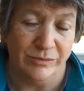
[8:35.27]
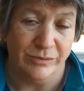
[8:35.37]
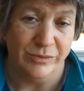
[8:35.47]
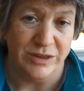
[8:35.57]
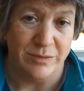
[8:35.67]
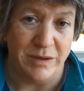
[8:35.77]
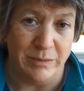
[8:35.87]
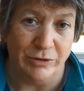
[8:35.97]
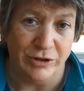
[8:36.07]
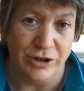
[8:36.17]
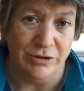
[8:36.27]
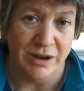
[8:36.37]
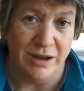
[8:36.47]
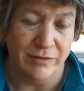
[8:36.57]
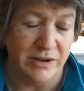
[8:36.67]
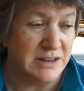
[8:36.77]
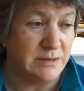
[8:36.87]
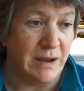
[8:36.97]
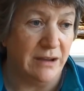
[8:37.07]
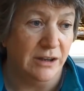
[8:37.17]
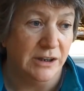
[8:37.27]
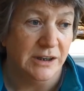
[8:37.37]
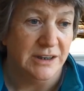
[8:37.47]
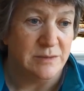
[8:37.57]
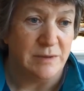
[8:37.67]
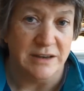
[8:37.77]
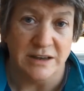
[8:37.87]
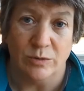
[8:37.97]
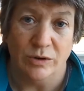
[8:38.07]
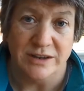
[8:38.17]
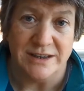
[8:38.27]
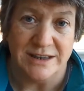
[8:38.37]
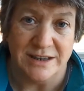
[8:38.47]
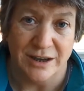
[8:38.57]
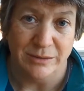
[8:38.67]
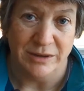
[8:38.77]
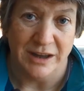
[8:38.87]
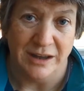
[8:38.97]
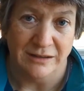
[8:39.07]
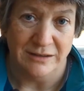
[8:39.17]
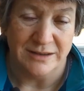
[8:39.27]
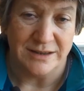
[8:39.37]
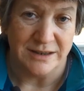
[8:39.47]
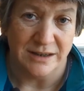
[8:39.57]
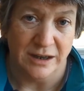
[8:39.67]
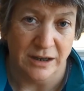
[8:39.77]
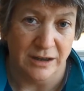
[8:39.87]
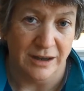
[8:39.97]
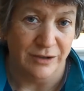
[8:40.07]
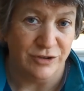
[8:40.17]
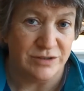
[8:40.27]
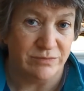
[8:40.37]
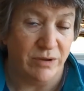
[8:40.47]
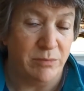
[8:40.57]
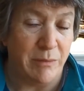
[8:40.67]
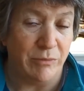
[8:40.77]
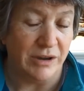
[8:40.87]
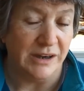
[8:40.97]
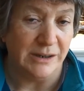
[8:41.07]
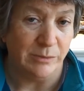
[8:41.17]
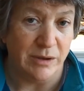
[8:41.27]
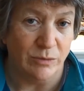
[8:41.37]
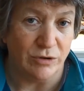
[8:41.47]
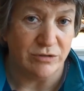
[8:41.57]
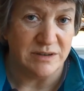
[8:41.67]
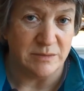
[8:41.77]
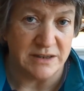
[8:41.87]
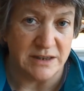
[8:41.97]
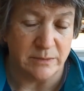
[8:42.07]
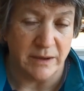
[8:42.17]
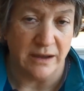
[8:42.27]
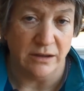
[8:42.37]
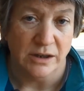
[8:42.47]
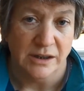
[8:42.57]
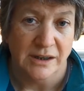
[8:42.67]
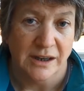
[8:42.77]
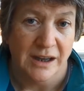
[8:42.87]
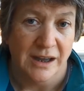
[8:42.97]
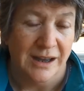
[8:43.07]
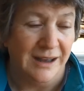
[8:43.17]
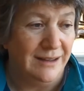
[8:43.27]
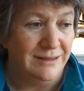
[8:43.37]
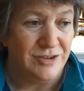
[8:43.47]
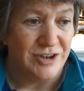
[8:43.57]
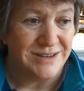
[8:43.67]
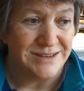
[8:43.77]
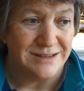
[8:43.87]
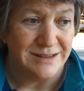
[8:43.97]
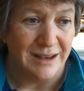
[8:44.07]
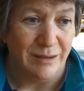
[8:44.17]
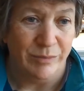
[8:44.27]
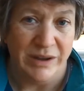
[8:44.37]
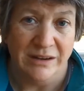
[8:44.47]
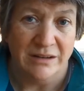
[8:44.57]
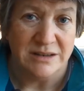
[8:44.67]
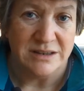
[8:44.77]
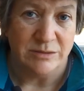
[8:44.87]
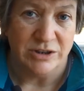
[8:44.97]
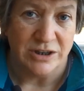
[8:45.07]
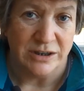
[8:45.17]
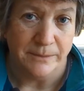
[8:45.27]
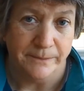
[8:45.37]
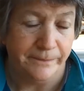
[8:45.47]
with the people that you love, and it's about spending quality time and, uh, and just remembering a little bit what Christmas is about, and just and being nice to each other.